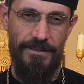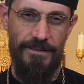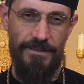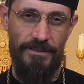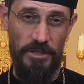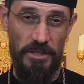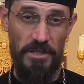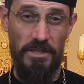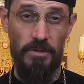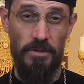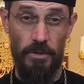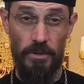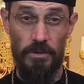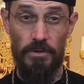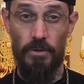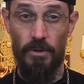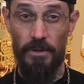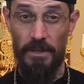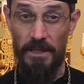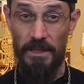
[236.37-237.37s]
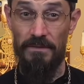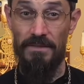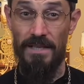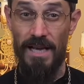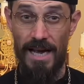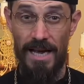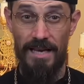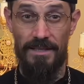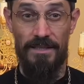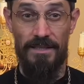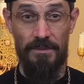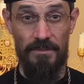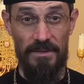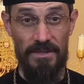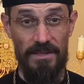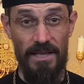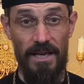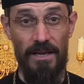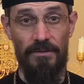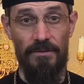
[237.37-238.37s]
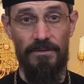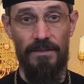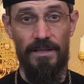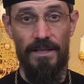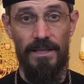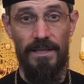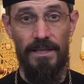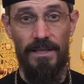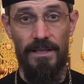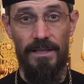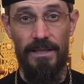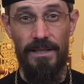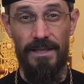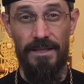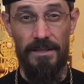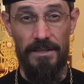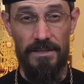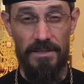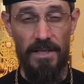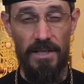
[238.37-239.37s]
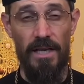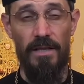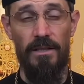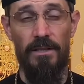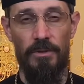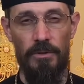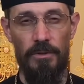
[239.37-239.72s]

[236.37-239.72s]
Jesus also gives us himself in the sacred